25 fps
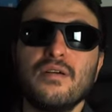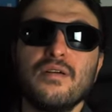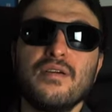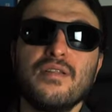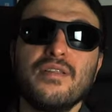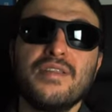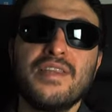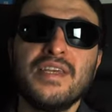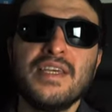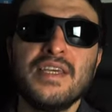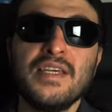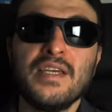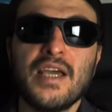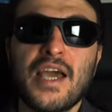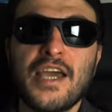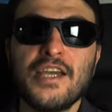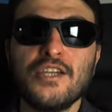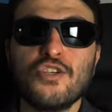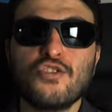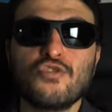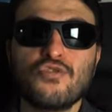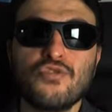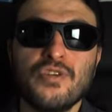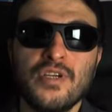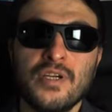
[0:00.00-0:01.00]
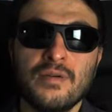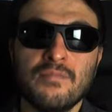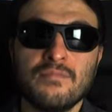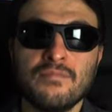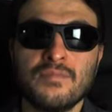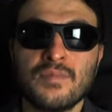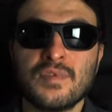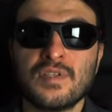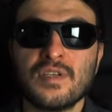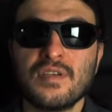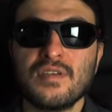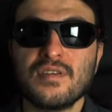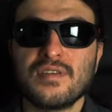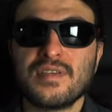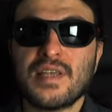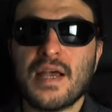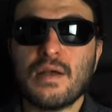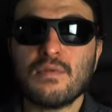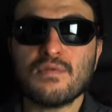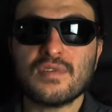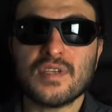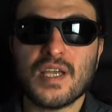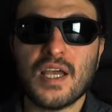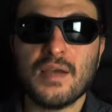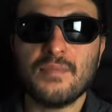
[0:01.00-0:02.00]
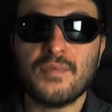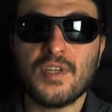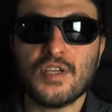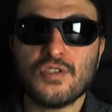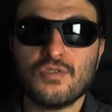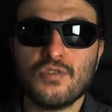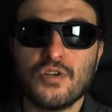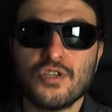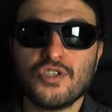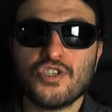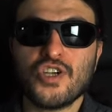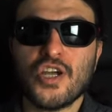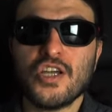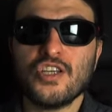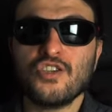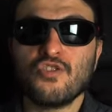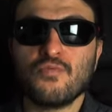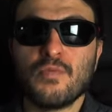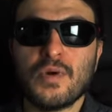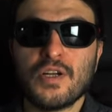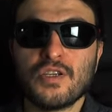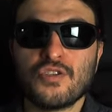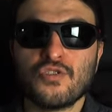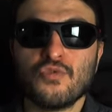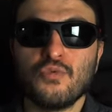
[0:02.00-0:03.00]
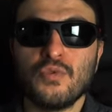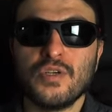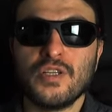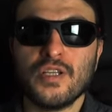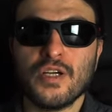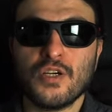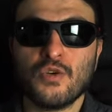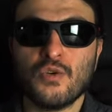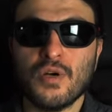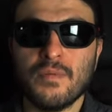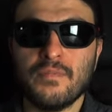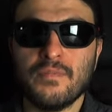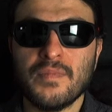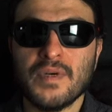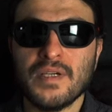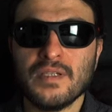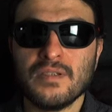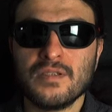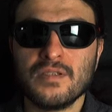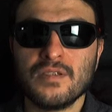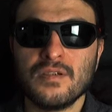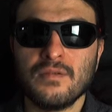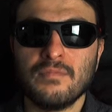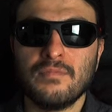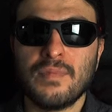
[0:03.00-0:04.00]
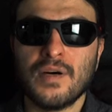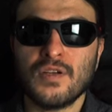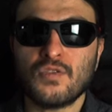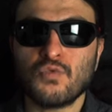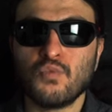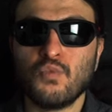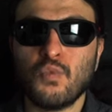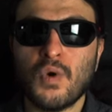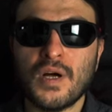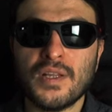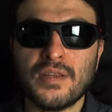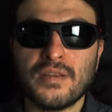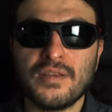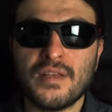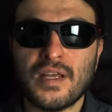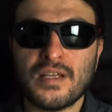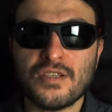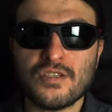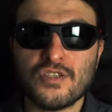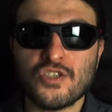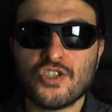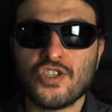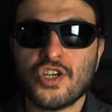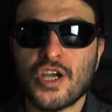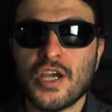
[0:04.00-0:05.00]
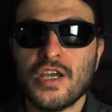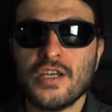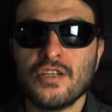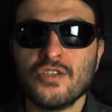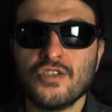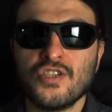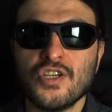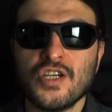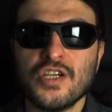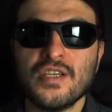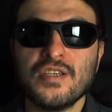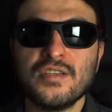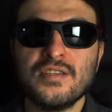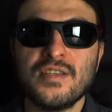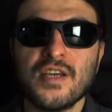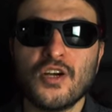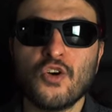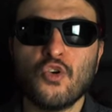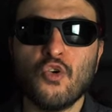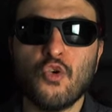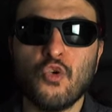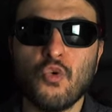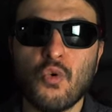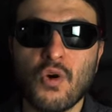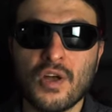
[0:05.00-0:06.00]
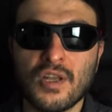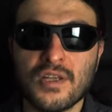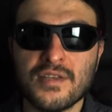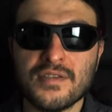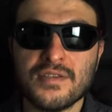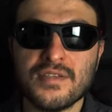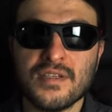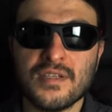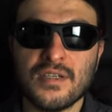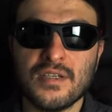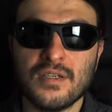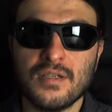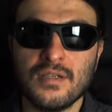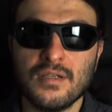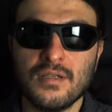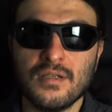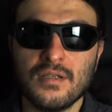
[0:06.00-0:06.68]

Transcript: The Atrium's soundscape does not change much with equipment, but what does change is the quality.